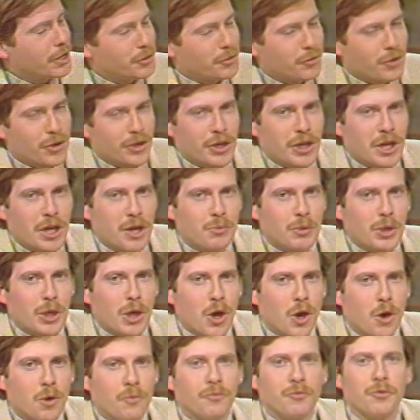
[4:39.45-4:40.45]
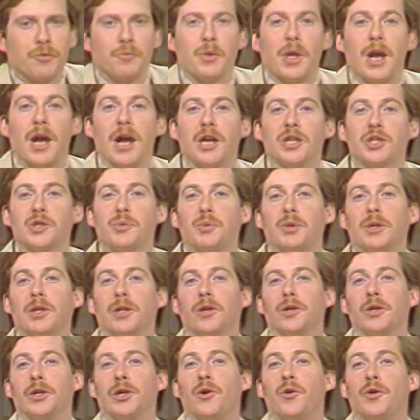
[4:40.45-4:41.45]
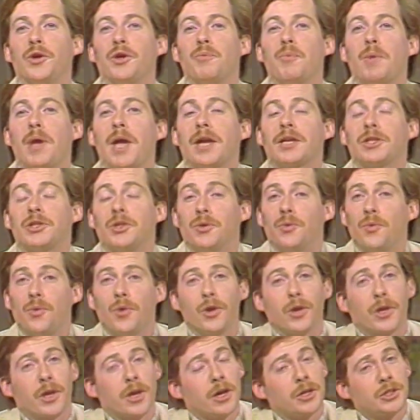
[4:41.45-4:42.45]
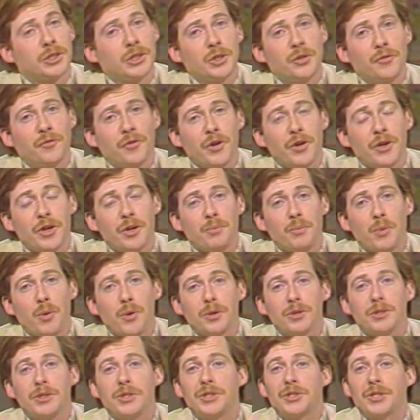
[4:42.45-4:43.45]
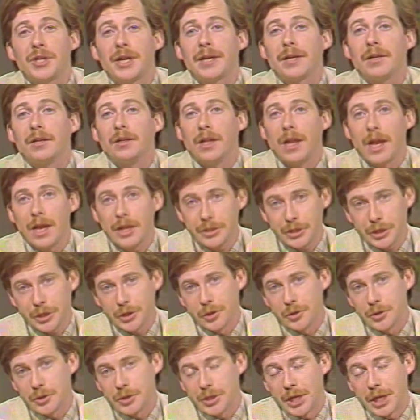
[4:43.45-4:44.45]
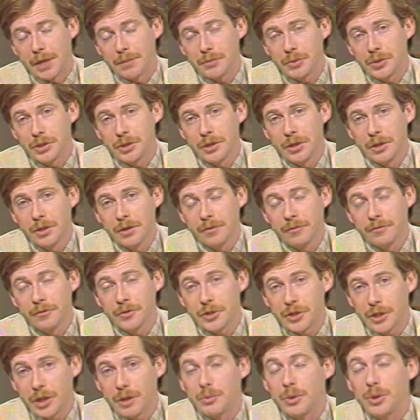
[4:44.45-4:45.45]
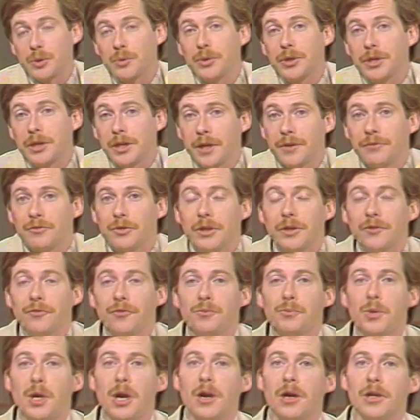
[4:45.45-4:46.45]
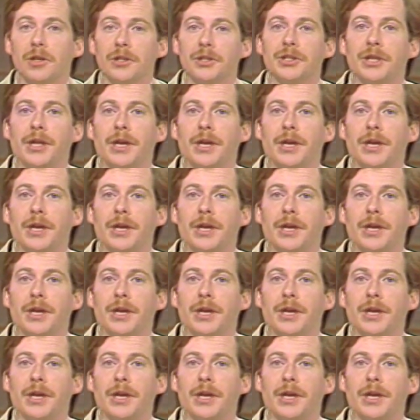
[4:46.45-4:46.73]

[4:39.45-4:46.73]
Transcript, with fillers: Andrea, coming home from the hospital or going back to work are two very important psychological steps for someone recovering from a heart